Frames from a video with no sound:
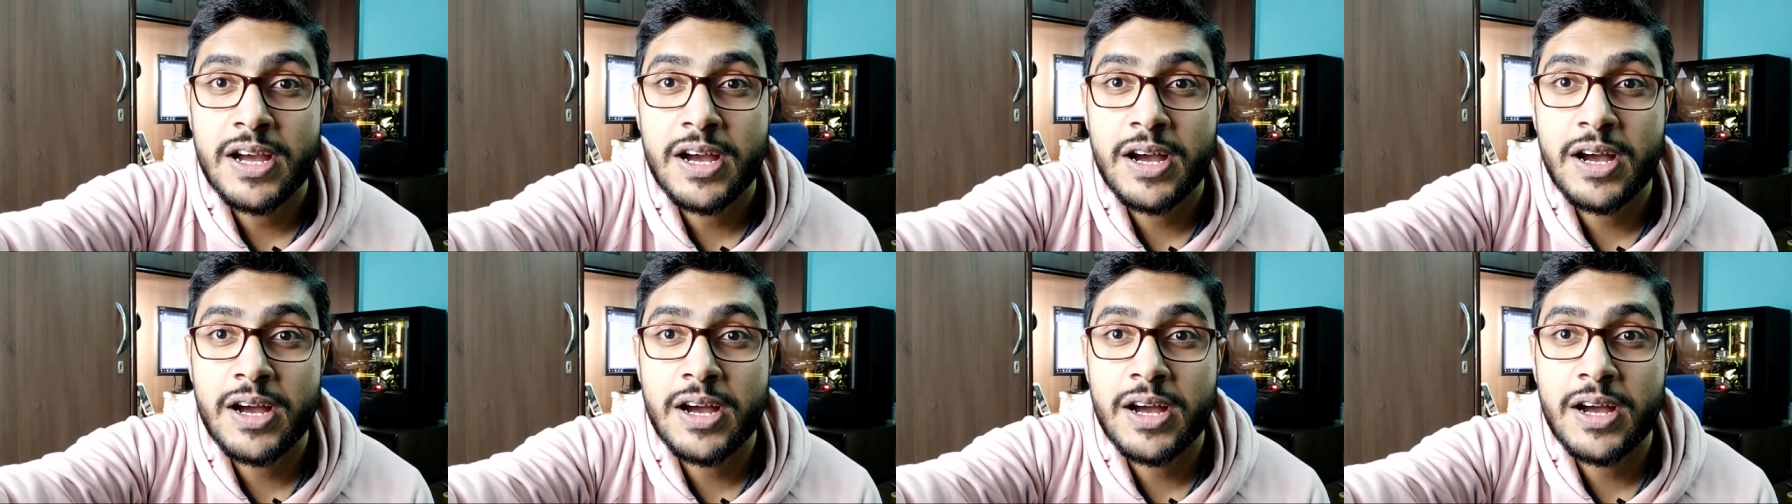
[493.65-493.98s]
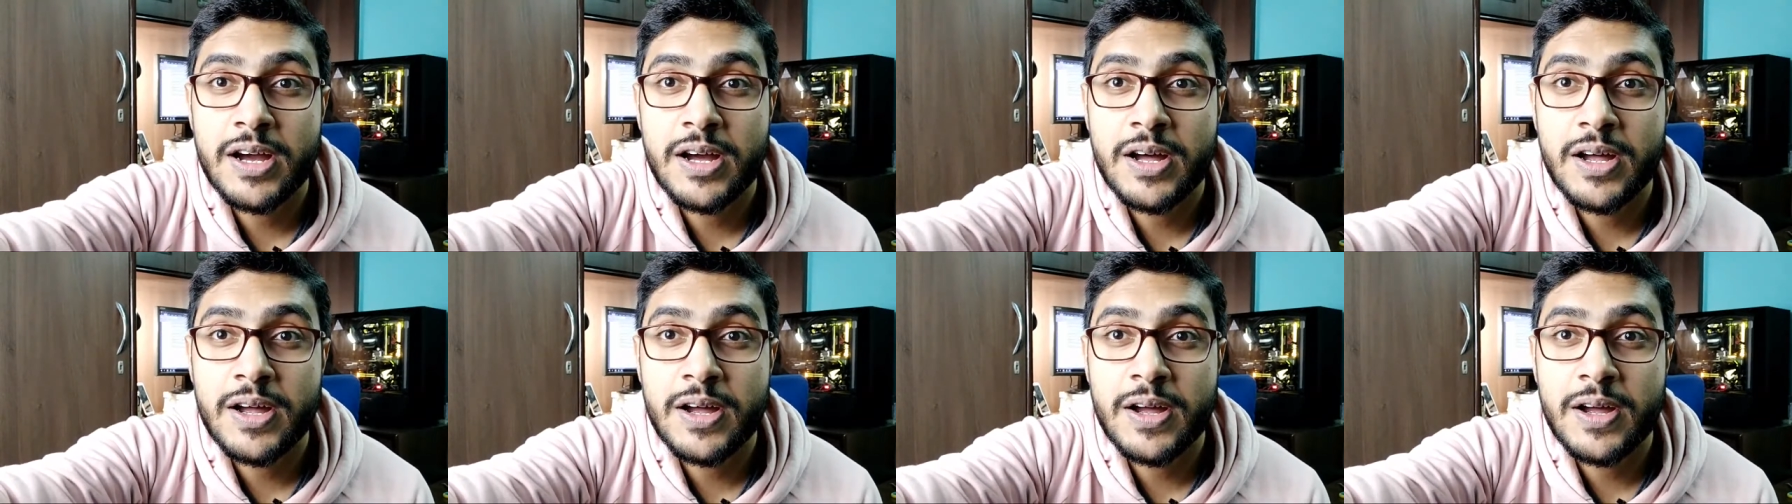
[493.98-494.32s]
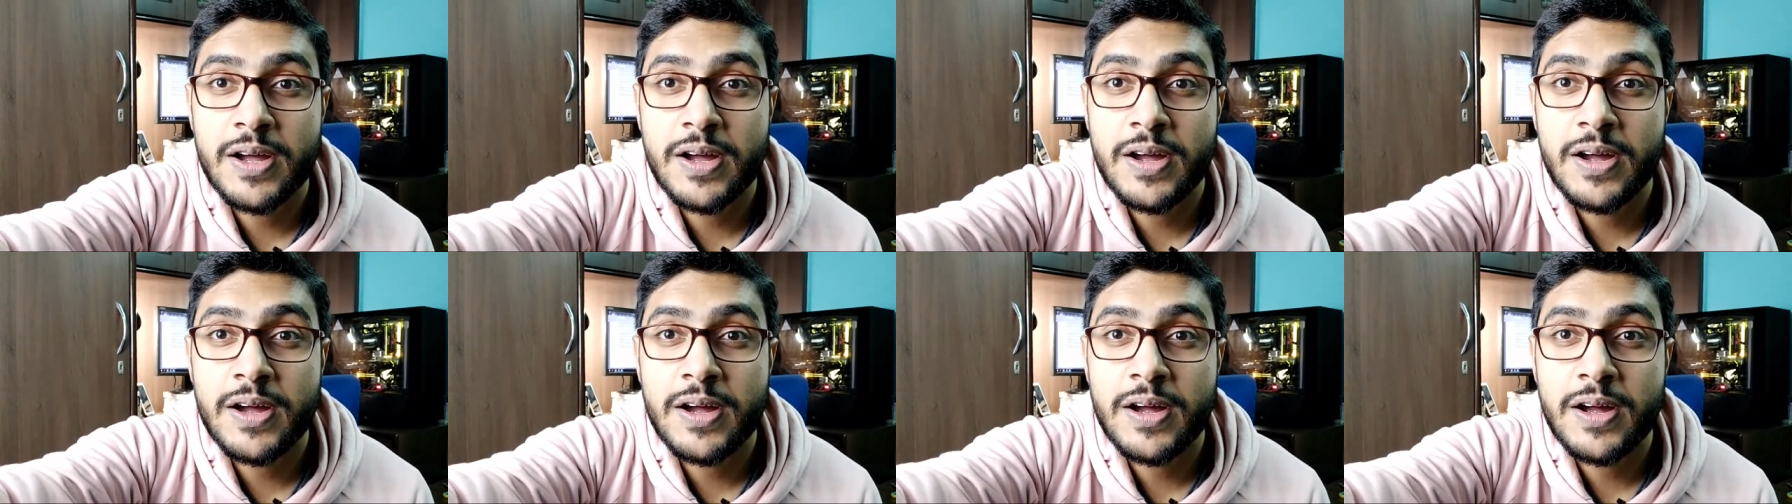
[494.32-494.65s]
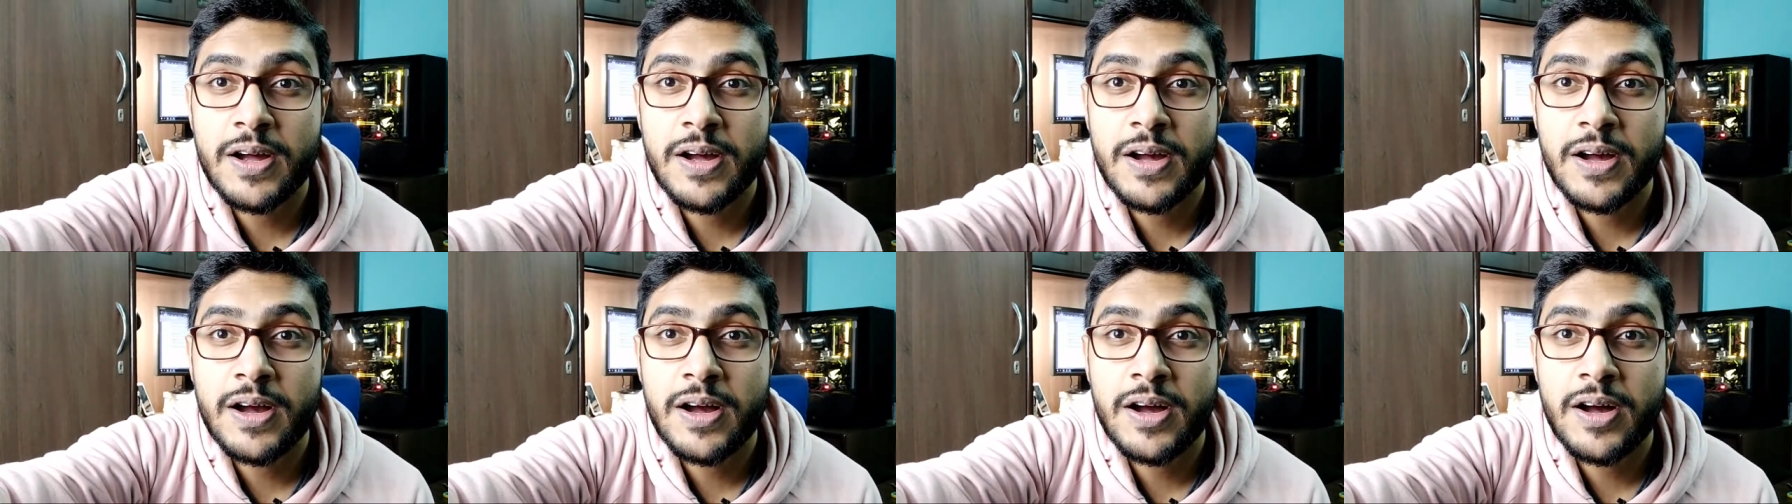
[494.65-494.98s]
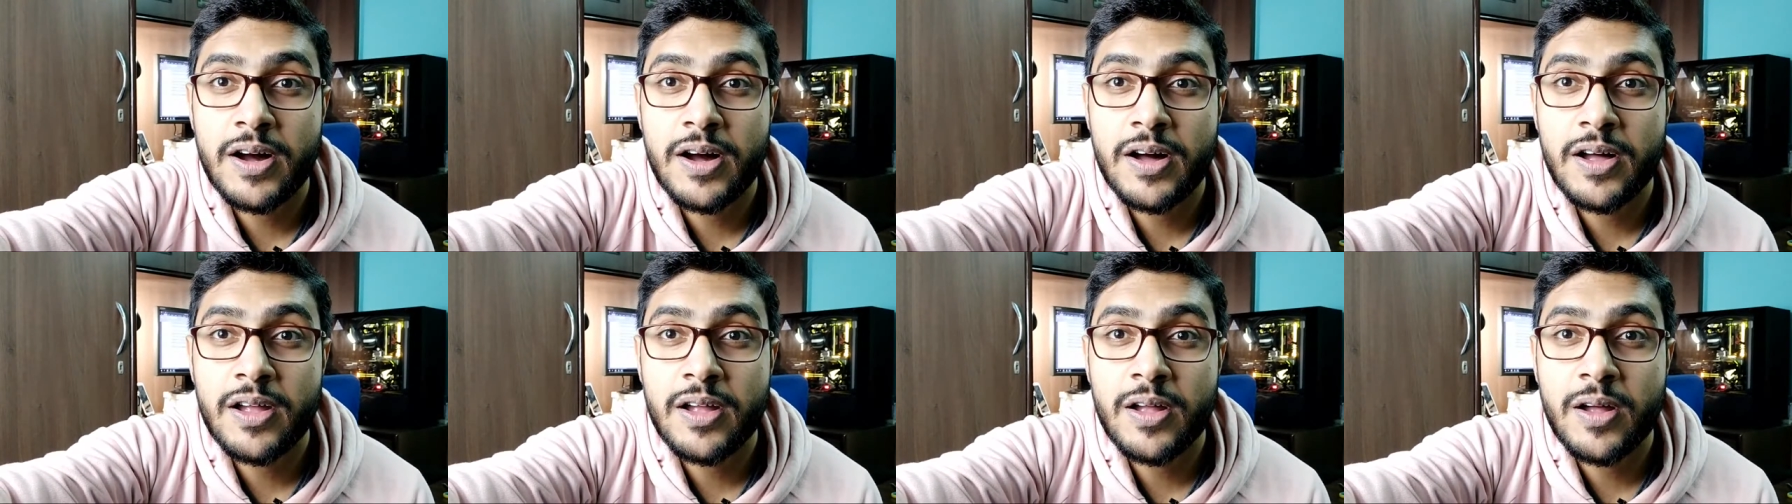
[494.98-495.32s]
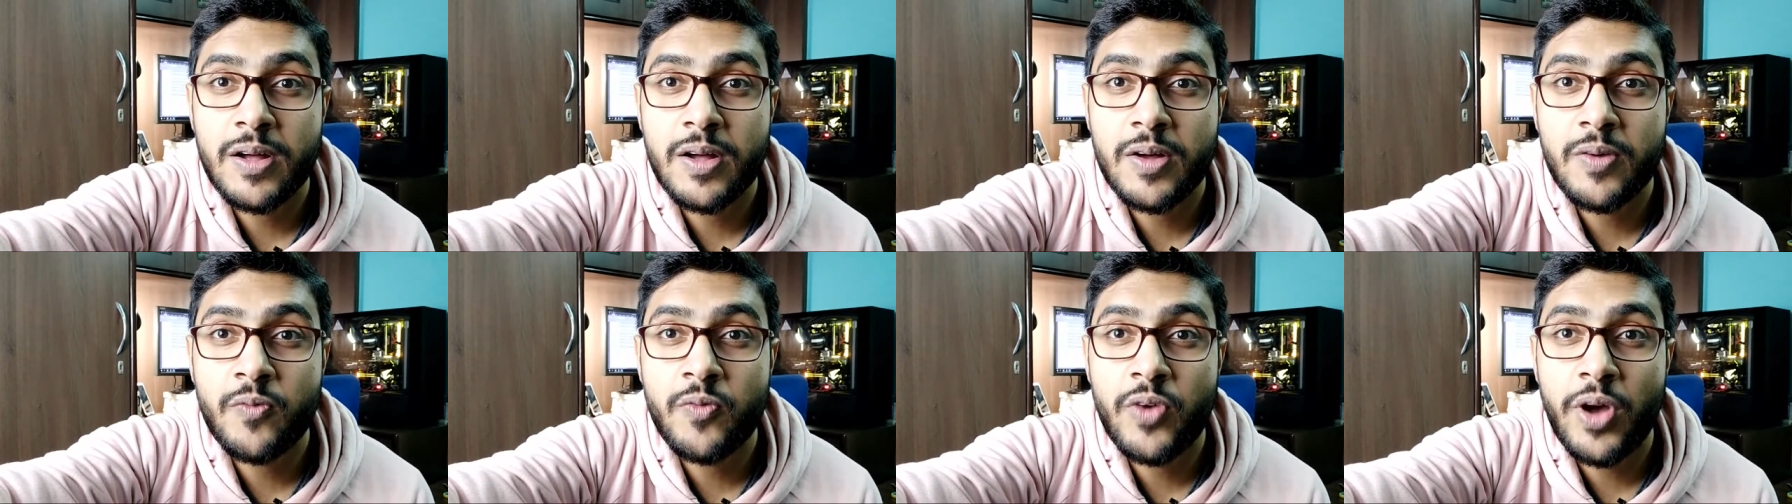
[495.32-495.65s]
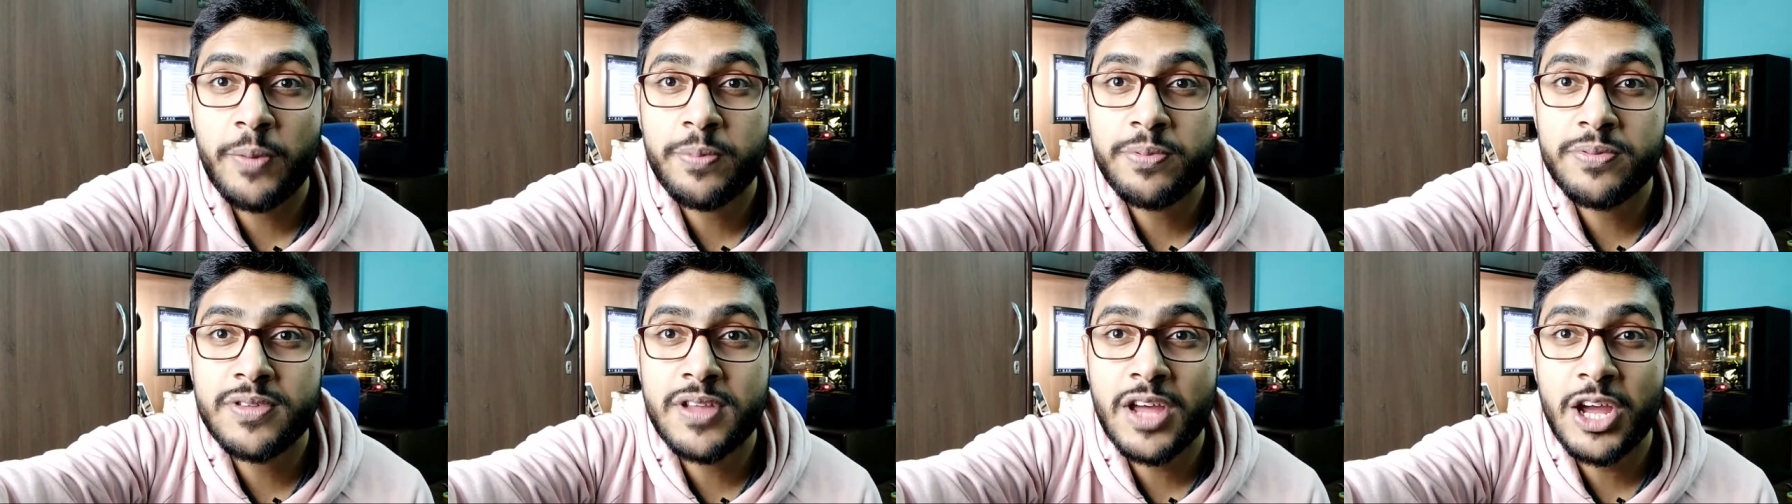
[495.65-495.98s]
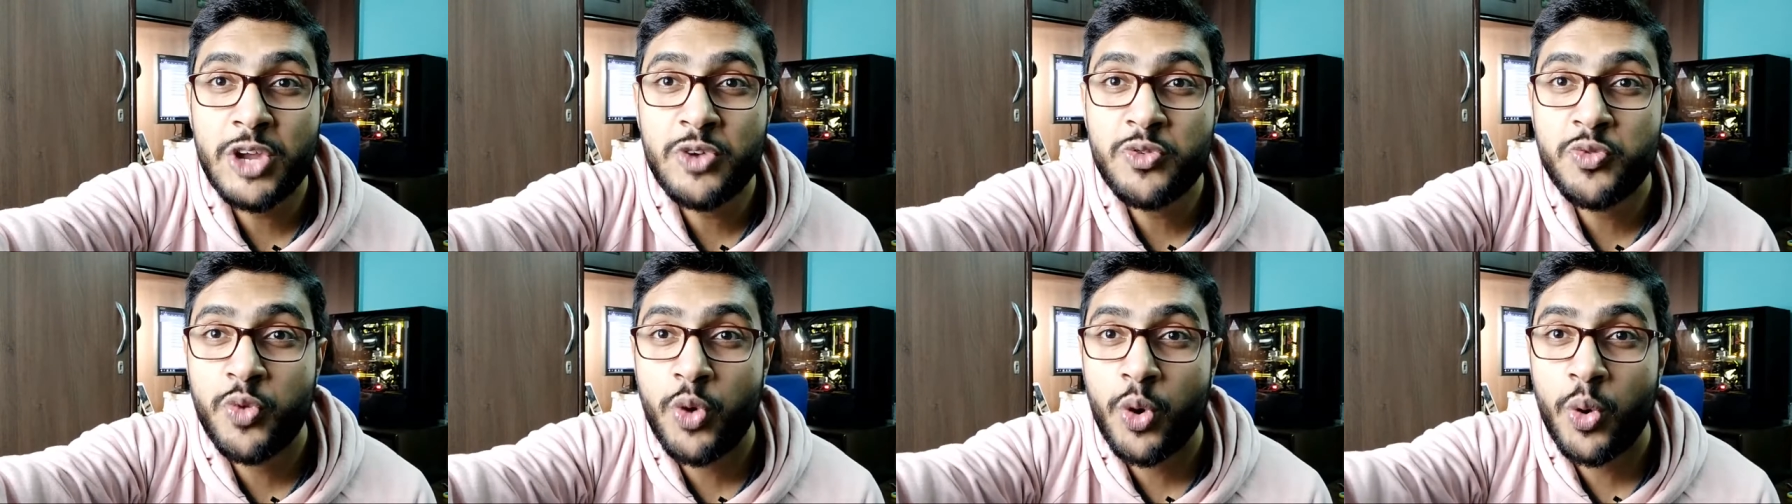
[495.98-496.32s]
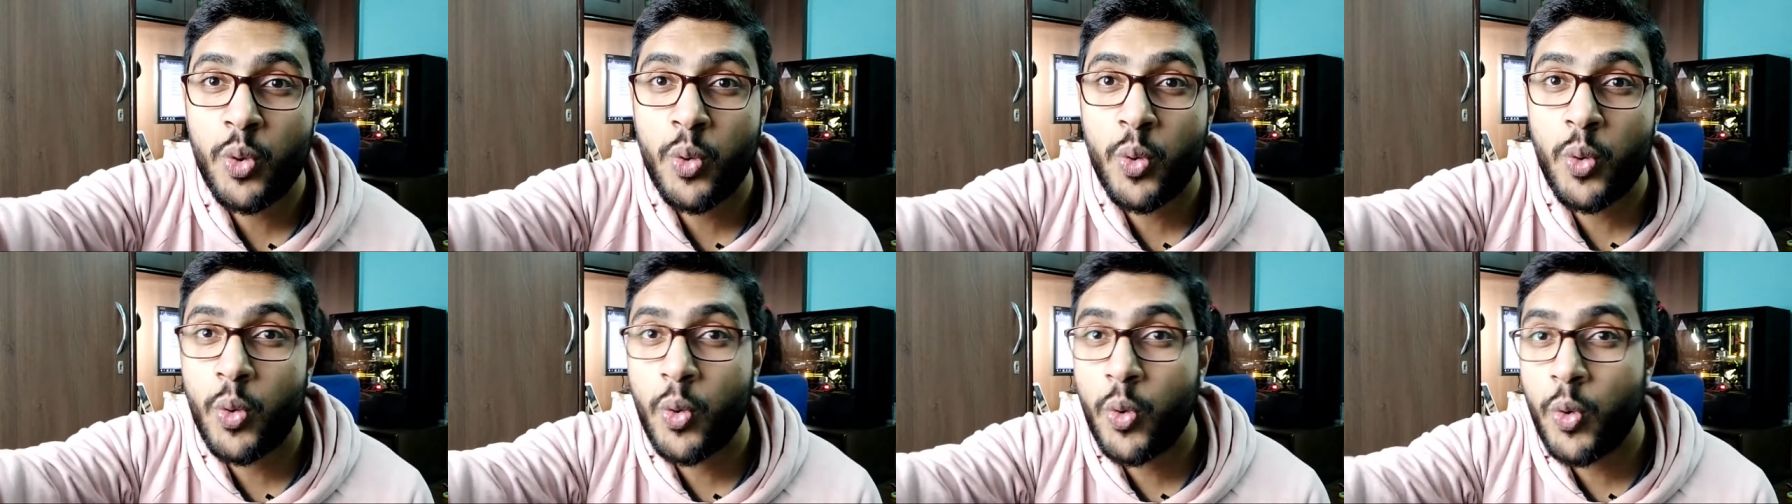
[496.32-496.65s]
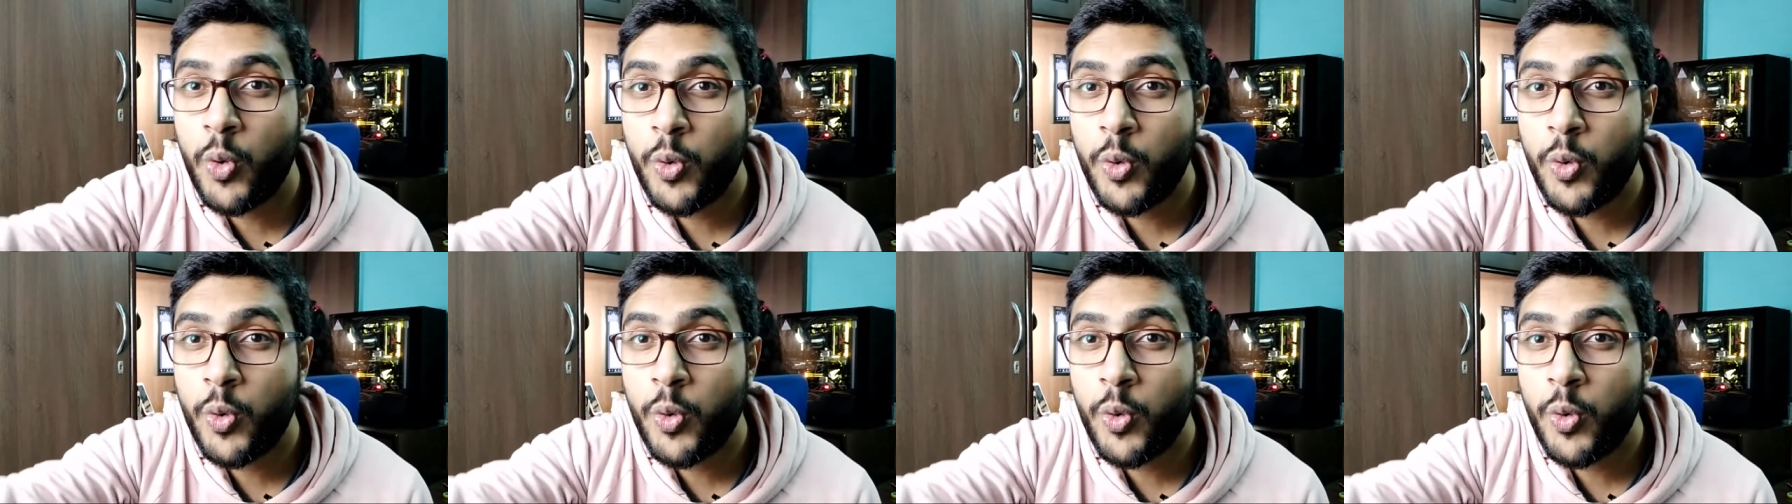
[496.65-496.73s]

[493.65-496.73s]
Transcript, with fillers: Uh, website for